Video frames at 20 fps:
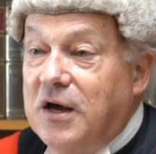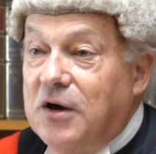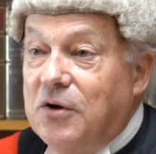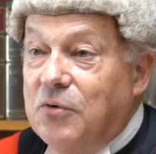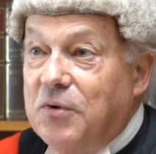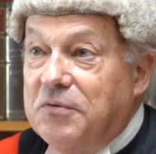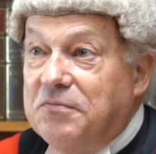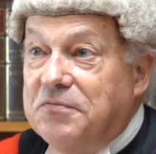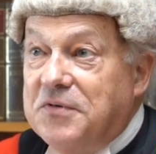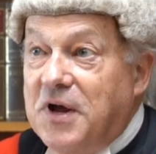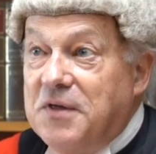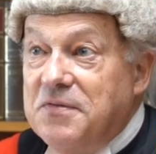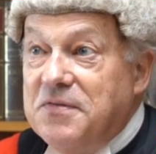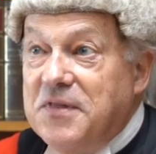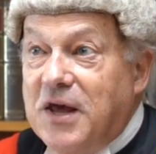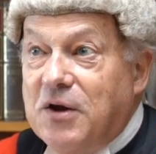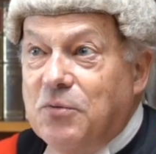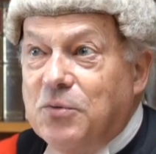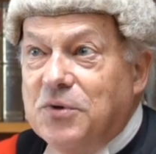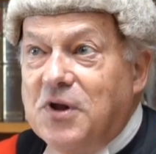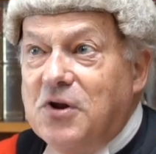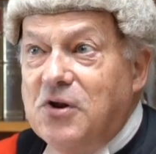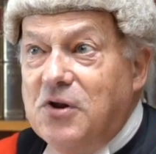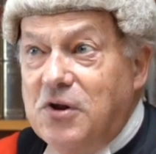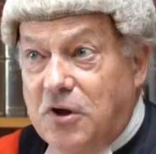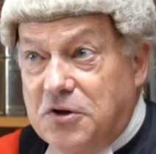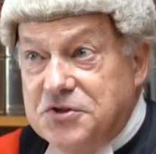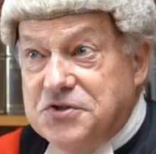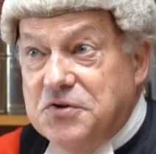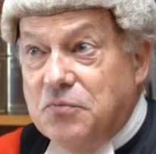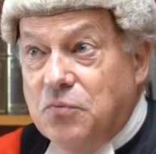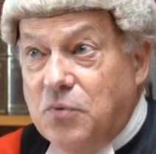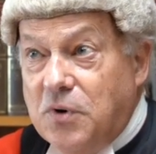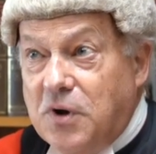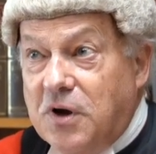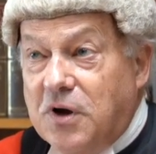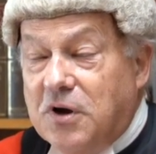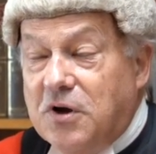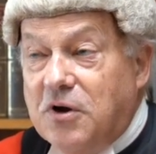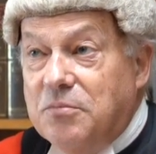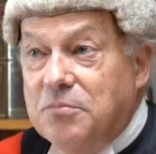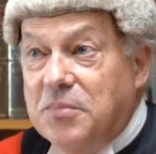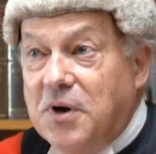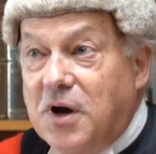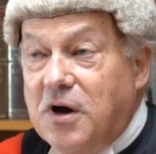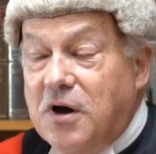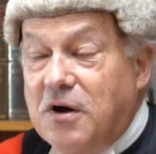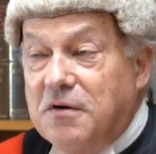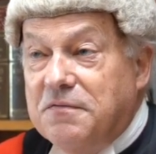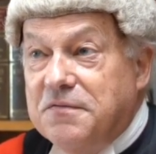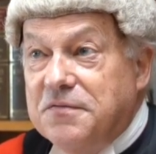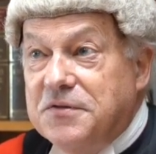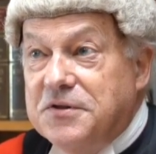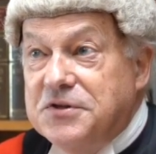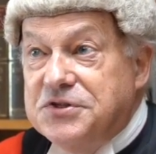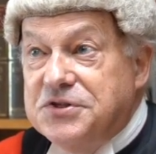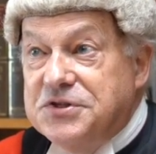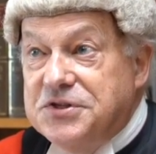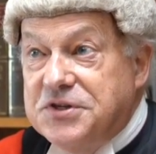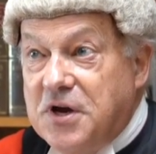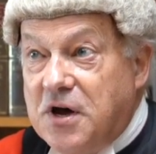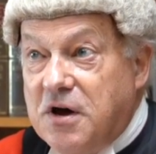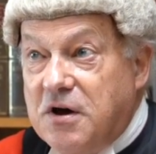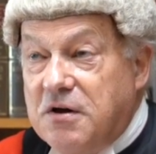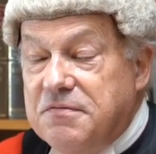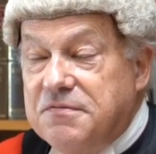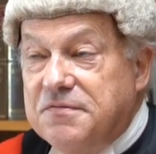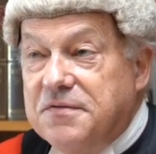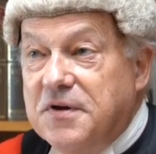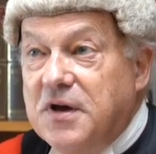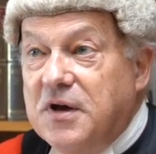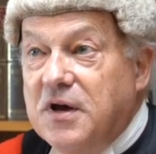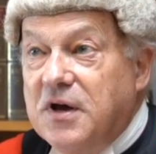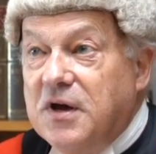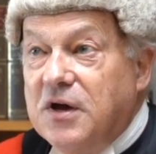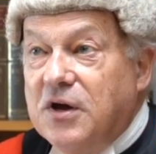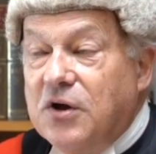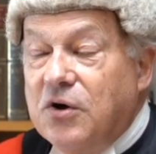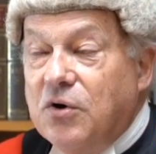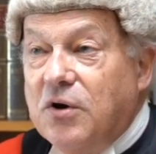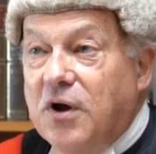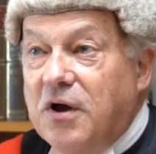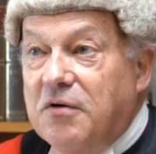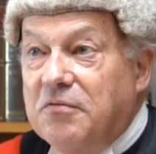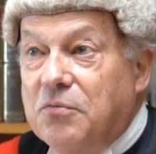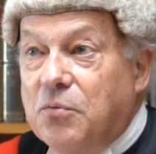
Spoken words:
We've done that with a lot of work on behalf of the staff who have